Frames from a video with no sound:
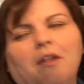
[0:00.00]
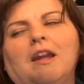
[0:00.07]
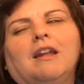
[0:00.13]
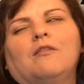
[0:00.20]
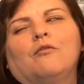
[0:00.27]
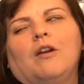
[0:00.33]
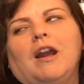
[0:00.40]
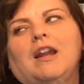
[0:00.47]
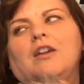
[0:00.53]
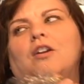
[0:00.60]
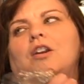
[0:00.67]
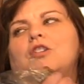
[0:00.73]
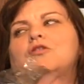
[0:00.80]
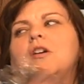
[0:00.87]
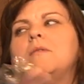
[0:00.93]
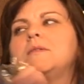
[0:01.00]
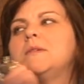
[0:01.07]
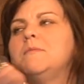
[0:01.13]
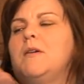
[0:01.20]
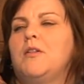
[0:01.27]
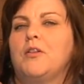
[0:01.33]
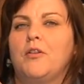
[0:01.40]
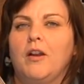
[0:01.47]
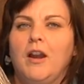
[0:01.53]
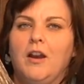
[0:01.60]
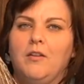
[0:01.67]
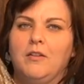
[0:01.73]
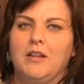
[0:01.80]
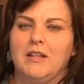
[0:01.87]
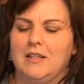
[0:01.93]
Like Brian already dropped some on the
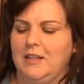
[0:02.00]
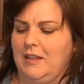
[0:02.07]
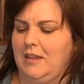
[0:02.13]
ground because the